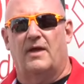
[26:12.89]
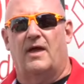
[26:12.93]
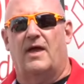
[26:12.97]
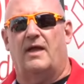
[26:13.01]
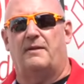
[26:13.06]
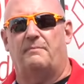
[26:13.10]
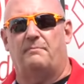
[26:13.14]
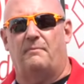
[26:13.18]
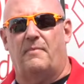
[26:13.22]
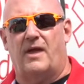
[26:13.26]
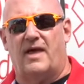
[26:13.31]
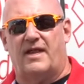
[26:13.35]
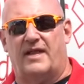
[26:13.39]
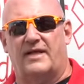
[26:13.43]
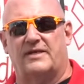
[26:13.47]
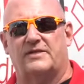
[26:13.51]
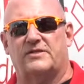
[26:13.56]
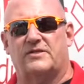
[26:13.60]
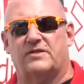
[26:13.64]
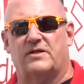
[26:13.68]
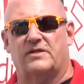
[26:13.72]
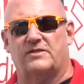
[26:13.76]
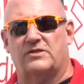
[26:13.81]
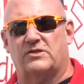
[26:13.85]
and
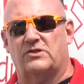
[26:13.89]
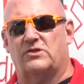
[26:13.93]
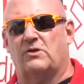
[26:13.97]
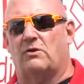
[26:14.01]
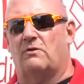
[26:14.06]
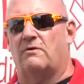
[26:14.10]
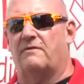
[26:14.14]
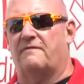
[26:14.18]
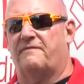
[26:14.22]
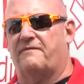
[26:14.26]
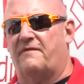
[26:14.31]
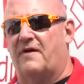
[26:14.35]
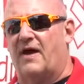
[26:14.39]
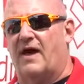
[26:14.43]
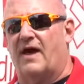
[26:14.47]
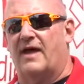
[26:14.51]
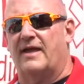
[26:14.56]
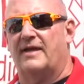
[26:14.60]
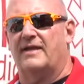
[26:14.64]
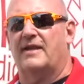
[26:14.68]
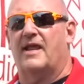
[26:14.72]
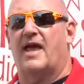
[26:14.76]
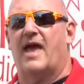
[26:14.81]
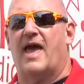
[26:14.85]
Medics is
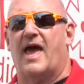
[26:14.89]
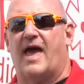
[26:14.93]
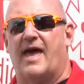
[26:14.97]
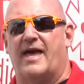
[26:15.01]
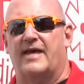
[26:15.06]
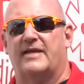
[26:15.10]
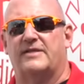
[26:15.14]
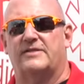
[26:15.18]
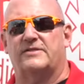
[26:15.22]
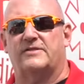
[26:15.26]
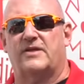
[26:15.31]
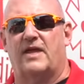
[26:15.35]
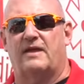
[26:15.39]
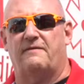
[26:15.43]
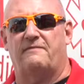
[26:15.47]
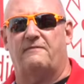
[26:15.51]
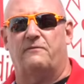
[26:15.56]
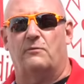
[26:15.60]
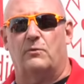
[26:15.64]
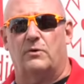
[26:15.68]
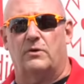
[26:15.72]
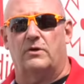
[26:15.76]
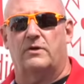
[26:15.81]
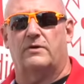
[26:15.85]
certified as a
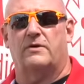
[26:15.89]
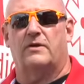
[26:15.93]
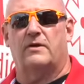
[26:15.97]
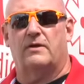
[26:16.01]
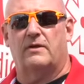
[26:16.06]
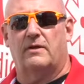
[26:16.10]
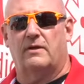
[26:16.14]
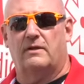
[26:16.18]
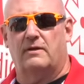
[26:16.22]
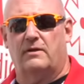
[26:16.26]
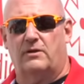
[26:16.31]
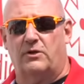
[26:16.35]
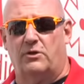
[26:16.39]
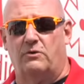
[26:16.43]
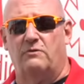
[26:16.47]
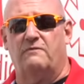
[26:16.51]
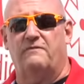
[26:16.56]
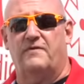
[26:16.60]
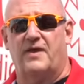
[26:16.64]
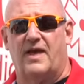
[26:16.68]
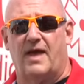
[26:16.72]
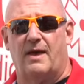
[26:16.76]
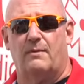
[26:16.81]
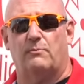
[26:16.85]
Ford
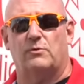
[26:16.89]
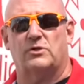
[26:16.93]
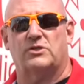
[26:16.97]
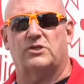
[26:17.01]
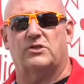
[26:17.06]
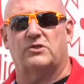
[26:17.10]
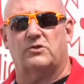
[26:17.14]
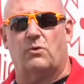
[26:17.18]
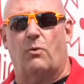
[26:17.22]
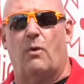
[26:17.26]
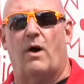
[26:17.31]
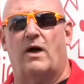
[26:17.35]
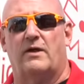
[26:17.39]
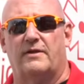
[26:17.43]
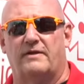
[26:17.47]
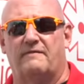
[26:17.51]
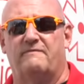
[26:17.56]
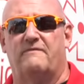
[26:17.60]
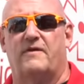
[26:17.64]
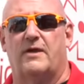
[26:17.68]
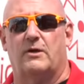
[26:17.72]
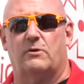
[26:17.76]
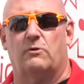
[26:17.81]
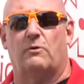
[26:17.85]
QVM, which is Quality
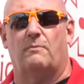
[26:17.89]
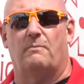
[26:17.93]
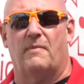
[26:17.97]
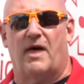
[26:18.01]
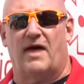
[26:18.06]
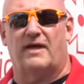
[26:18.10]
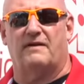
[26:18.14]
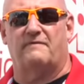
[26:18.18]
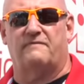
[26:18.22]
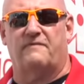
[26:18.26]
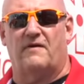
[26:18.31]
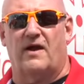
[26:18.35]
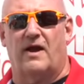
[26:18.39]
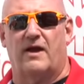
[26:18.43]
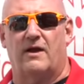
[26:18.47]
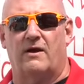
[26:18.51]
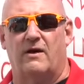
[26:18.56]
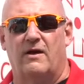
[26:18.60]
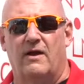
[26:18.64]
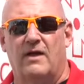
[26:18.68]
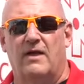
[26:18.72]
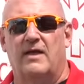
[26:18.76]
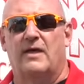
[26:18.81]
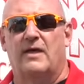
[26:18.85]
Vehicle Modifier.